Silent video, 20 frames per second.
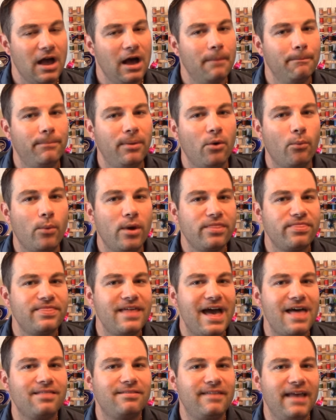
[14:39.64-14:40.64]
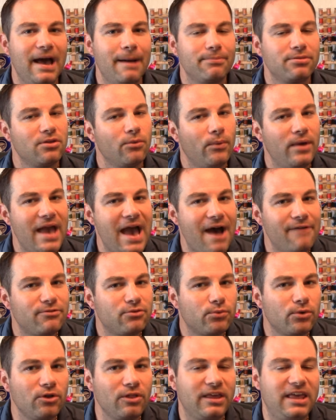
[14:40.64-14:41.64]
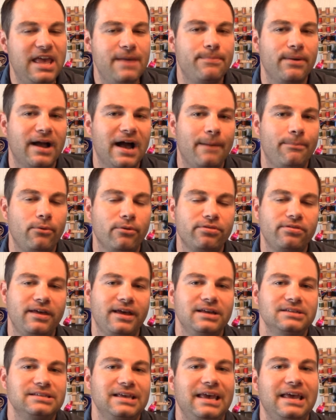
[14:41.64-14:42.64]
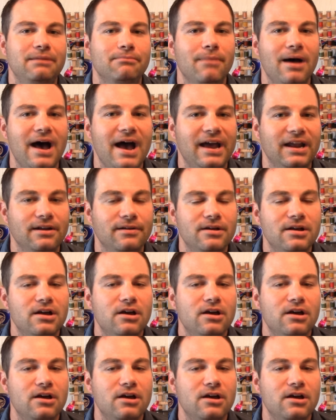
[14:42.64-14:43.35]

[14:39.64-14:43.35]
But with that depth, we have to really keep a couple things in mind.